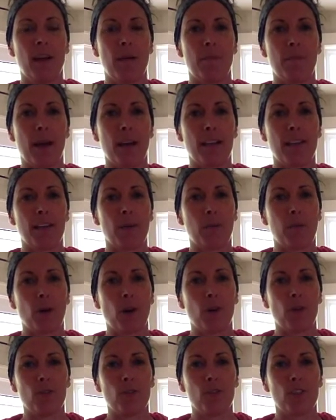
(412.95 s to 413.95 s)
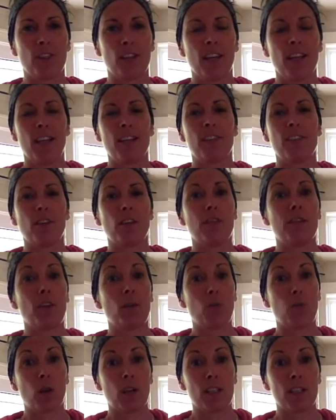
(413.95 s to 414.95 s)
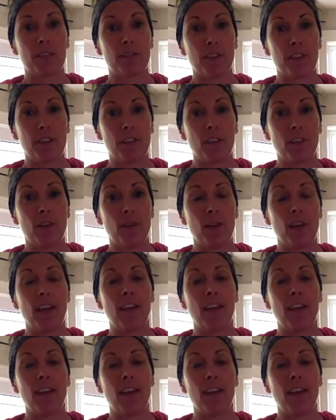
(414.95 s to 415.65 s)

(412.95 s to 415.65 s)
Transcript: minded approach. So if it works for you,